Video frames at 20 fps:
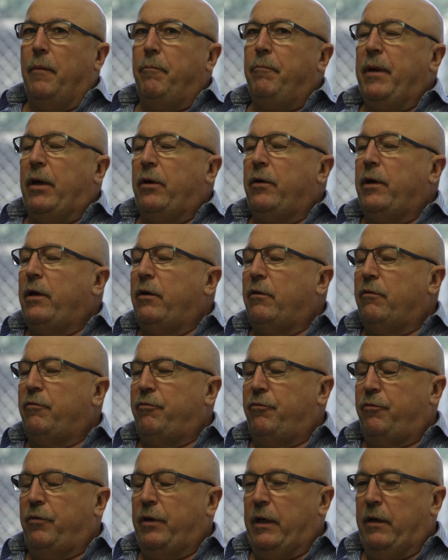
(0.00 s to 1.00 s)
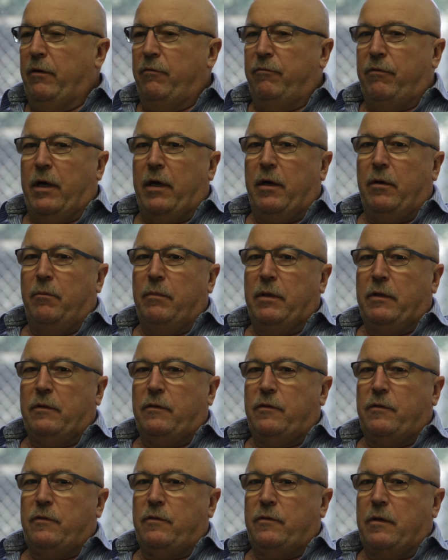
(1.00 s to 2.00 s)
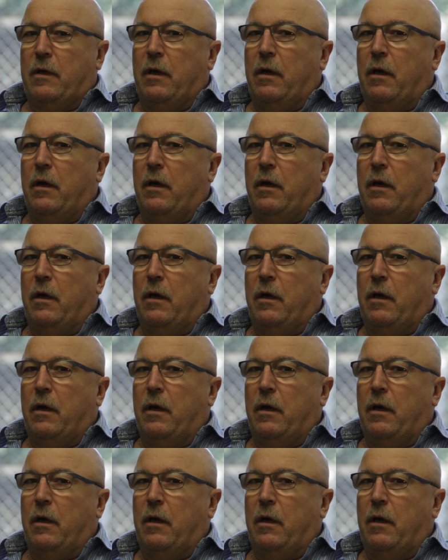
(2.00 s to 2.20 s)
barrier-free environments